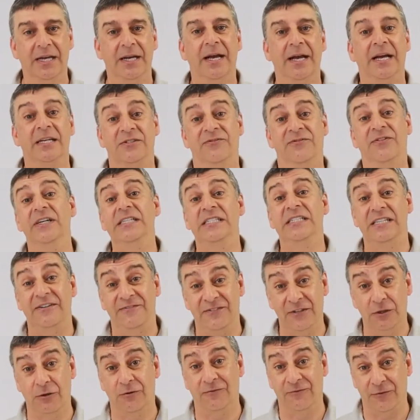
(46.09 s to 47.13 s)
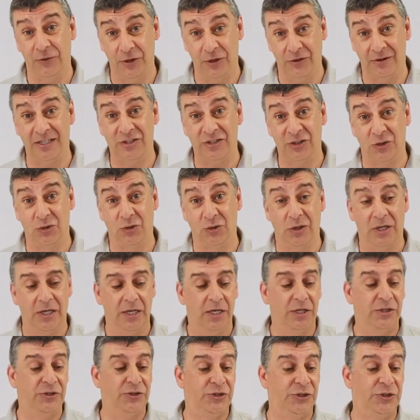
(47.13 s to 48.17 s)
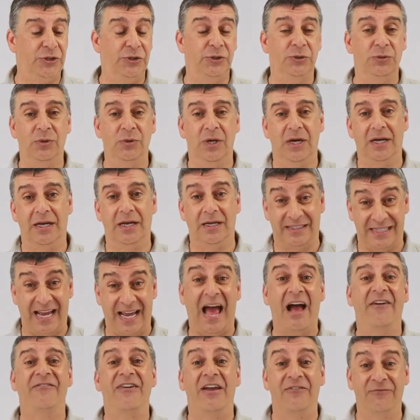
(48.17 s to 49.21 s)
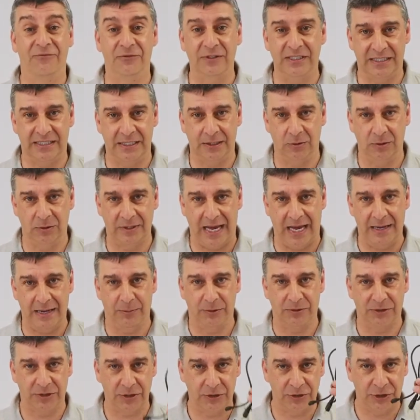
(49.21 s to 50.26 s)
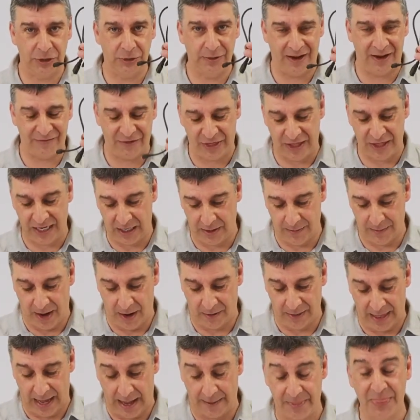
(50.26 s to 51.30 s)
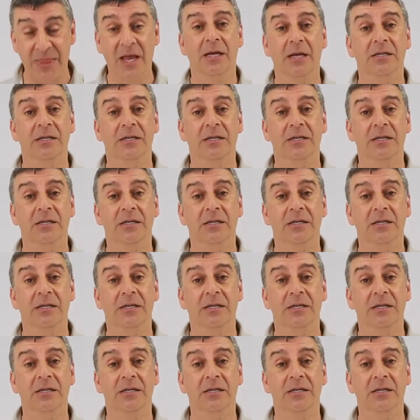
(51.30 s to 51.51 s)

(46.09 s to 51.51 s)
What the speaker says: it's very difficult for your Escort to have every single cable. So do have a think about that.